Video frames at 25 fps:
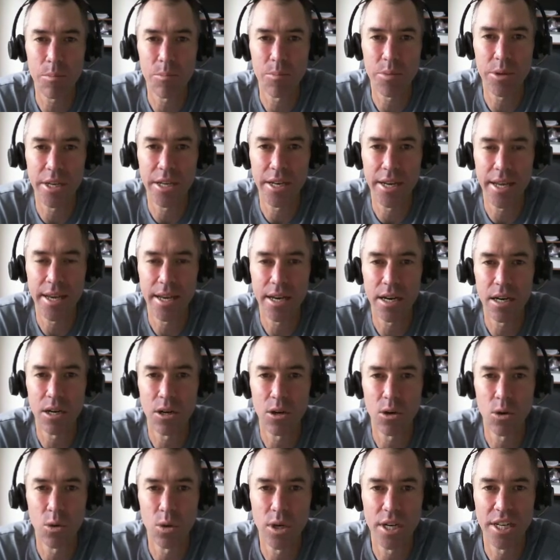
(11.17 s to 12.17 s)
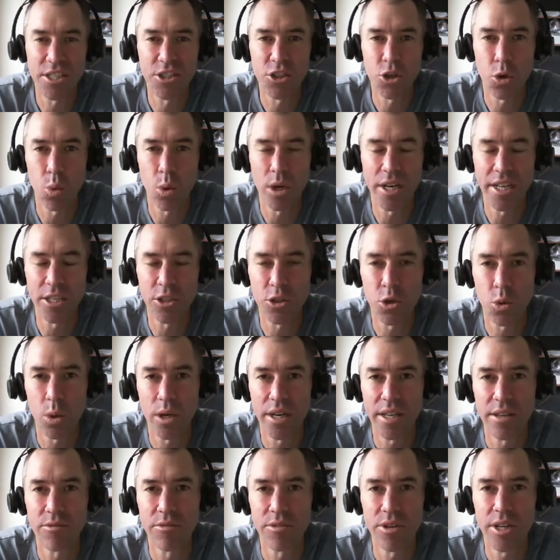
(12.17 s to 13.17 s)
up in our
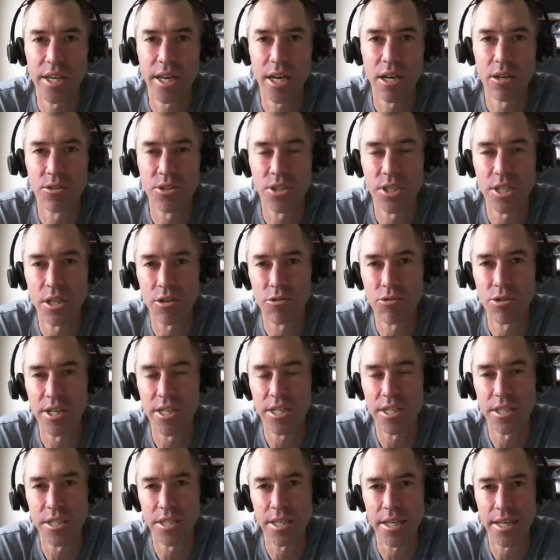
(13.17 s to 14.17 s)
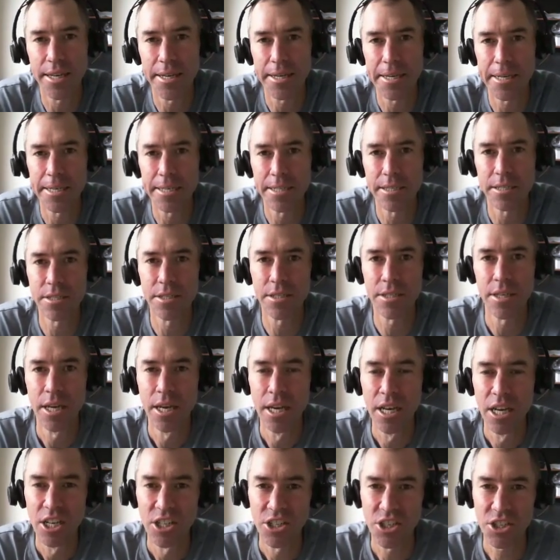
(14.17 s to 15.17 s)
2020 uh, video series is
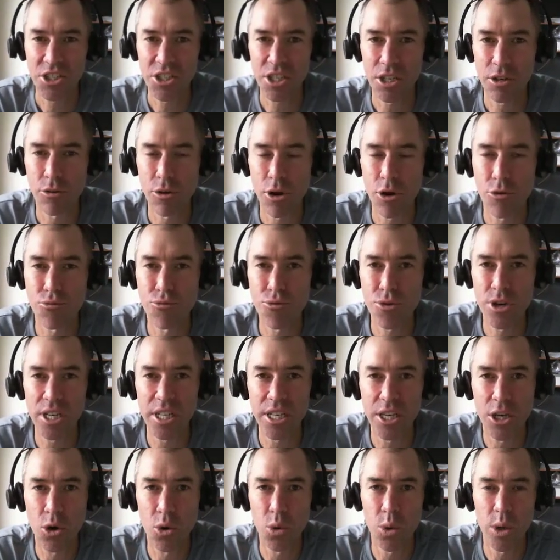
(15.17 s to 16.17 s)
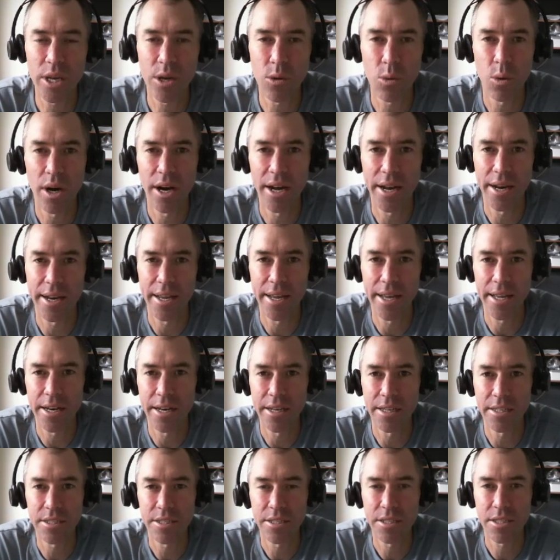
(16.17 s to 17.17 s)
just a, a really quick one,
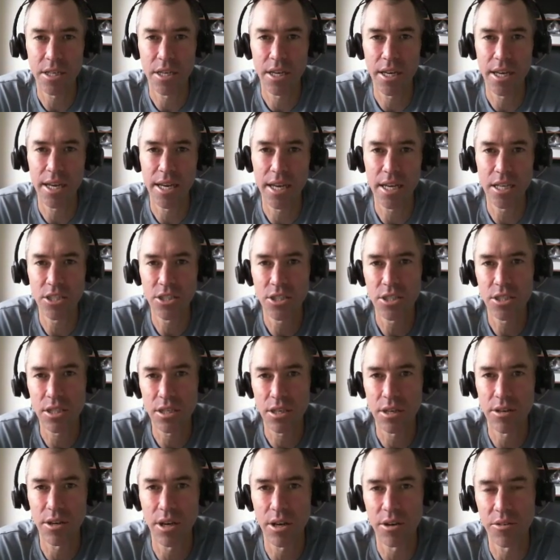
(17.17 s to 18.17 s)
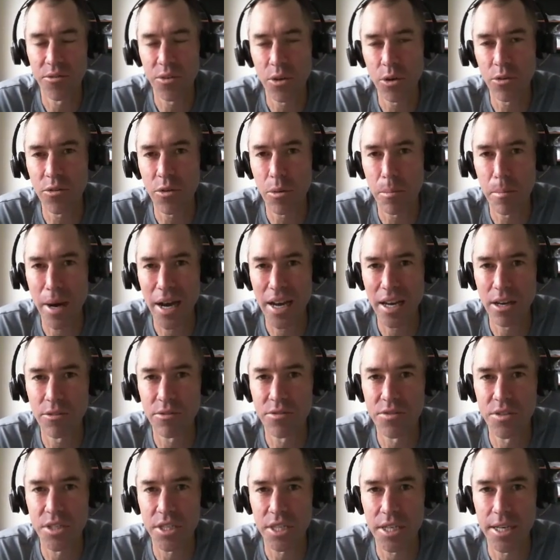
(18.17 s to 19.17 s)
and it's uh, as a few of you may
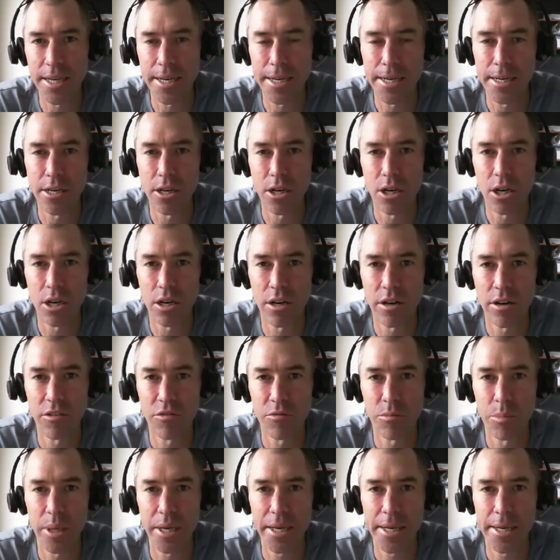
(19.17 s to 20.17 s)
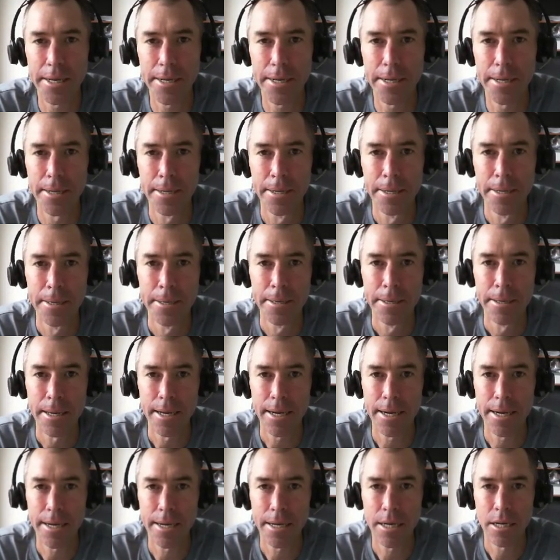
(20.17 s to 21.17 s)
have seen, I've been
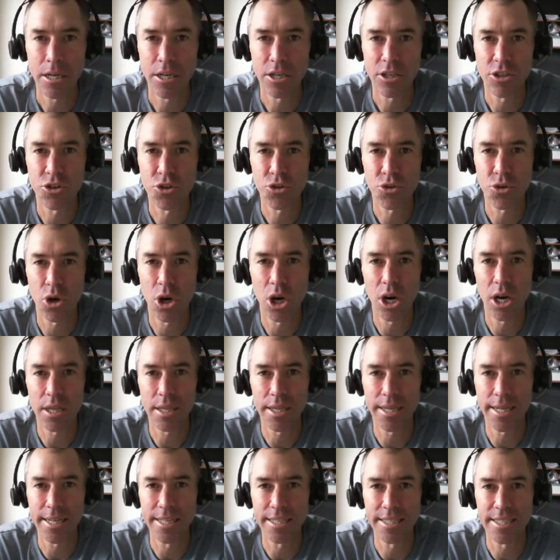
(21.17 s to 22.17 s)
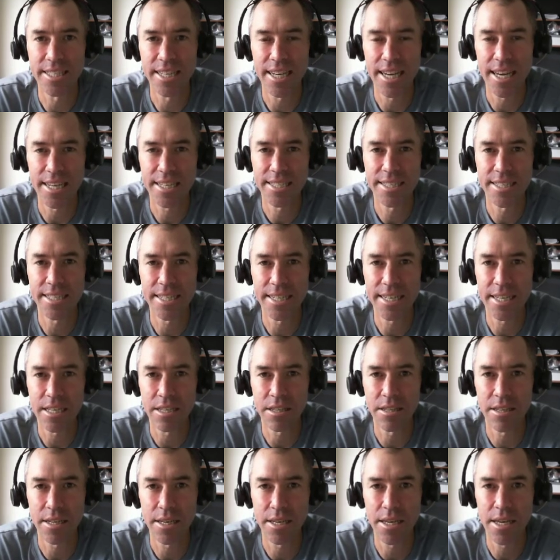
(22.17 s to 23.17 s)
uh, trialing and
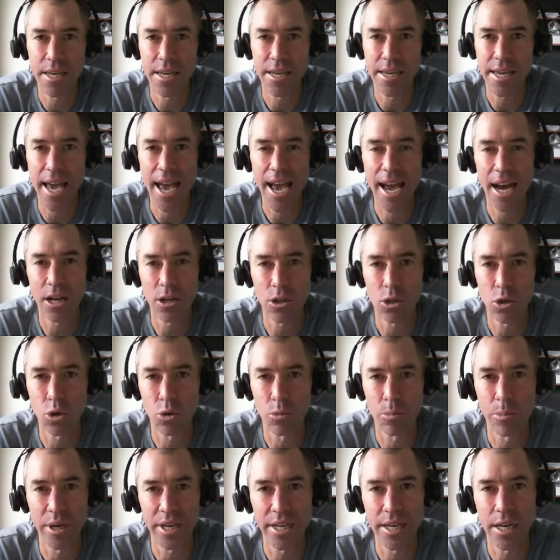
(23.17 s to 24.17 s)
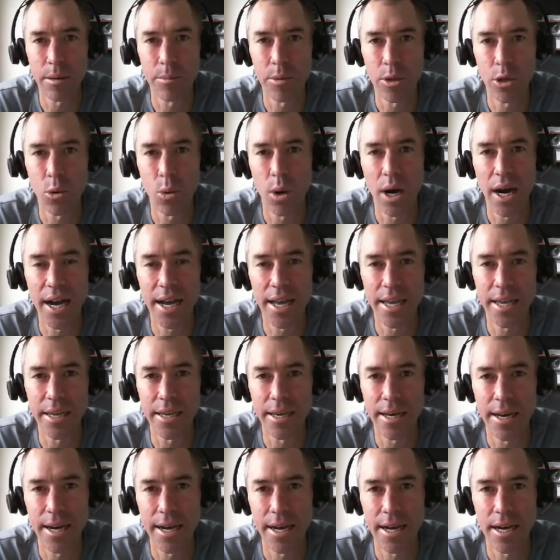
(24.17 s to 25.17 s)
testing the Outlook
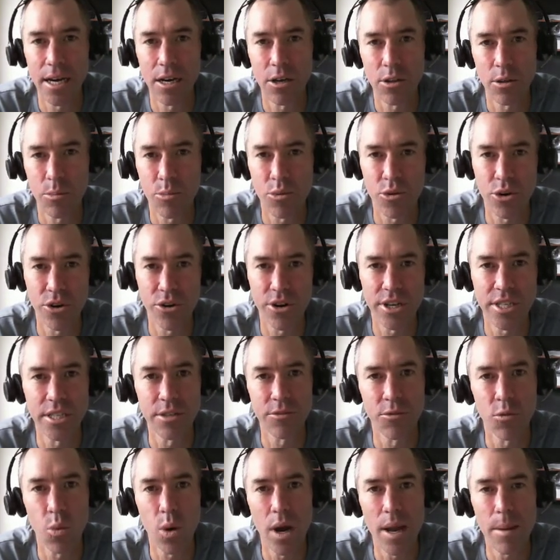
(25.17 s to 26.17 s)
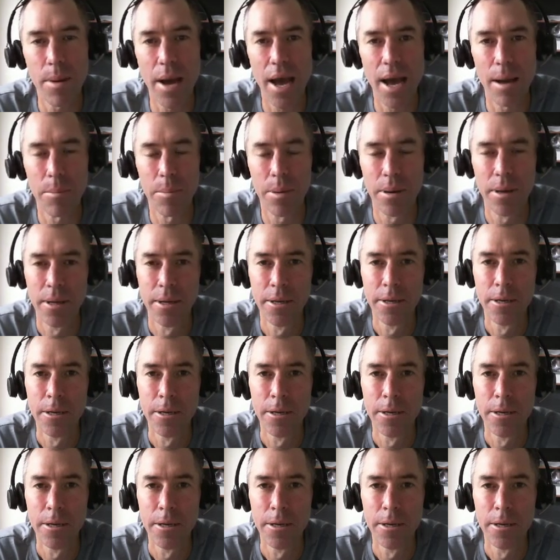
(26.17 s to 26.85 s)
PWA, uh, the progressive web app.